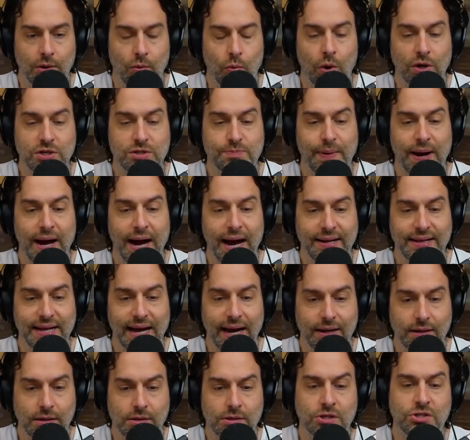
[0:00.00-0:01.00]
What's behind
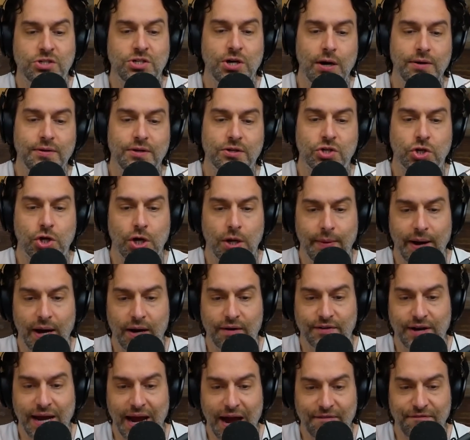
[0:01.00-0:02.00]
that? To start, there's a good
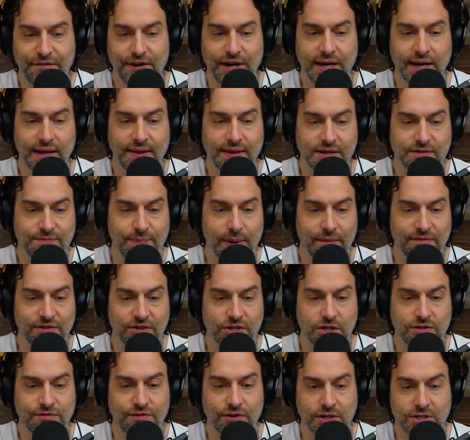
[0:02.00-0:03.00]
amount of caffeine in these
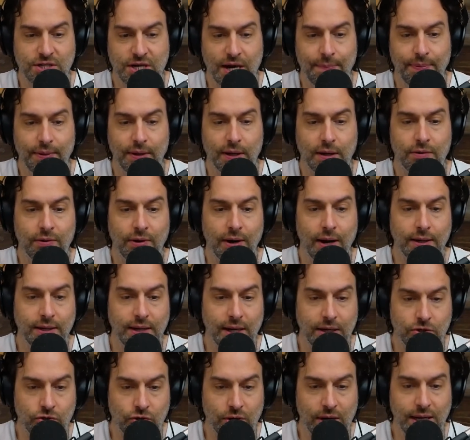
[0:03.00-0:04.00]
beverages. For example, a grande
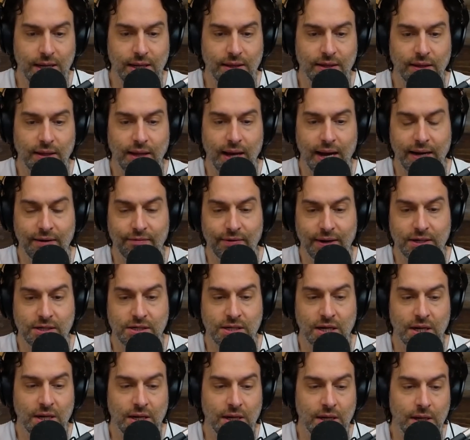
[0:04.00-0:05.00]
drink in the line
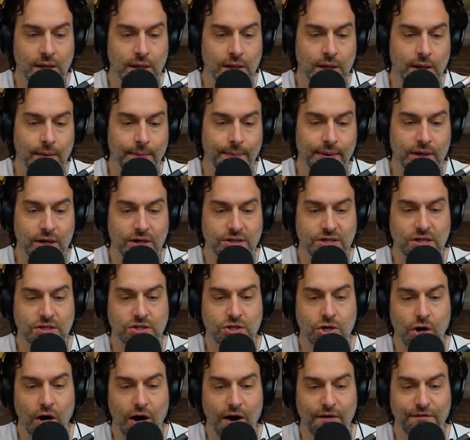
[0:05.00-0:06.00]
ranges. Because it's
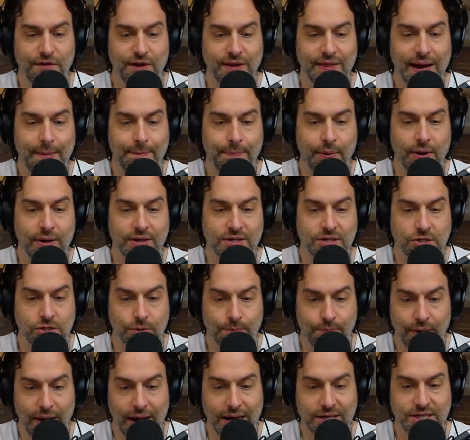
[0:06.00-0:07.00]
coffee, that part isn't
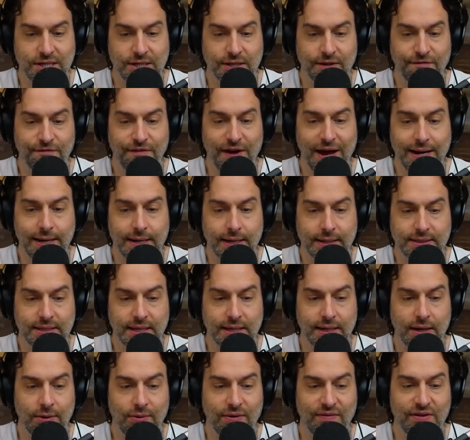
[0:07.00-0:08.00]
surprising. The fat
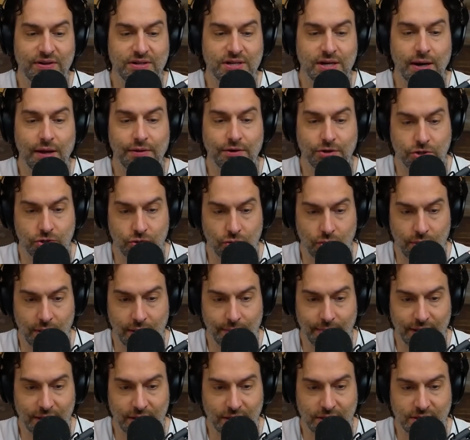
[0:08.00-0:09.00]
content, however, is another
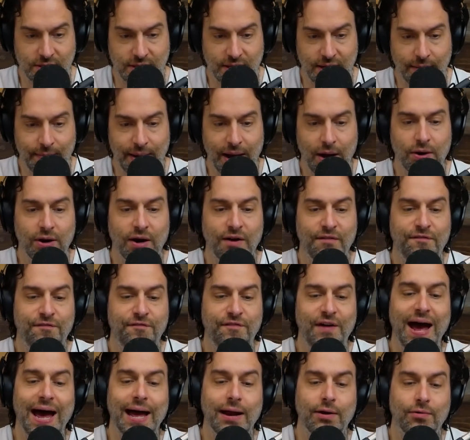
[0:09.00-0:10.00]
story, because the amount of
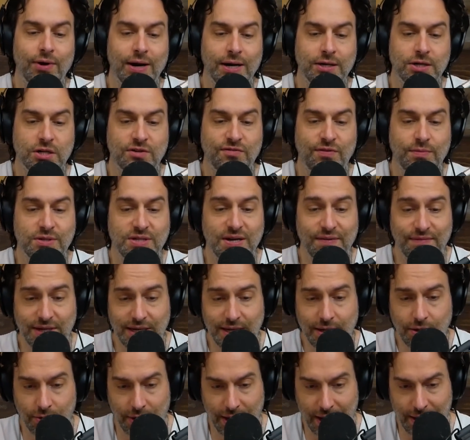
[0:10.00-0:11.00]
fat ranges from
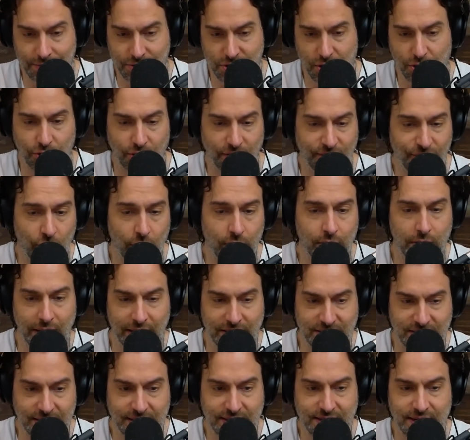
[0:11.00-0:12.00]
17 grams to 34
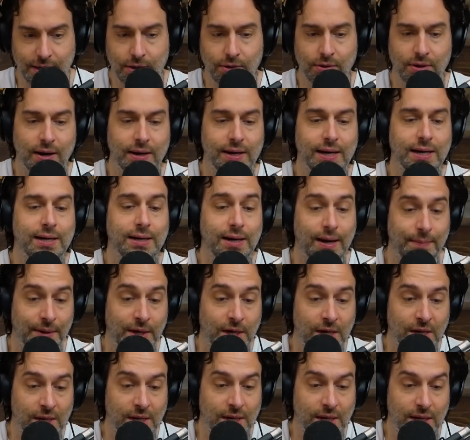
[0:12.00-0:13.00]
grams in a single grande cup.
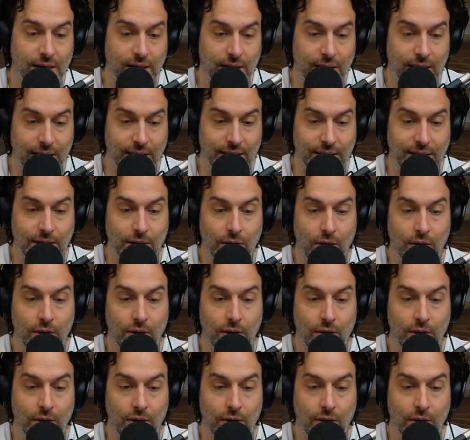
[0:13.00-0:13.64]
In the...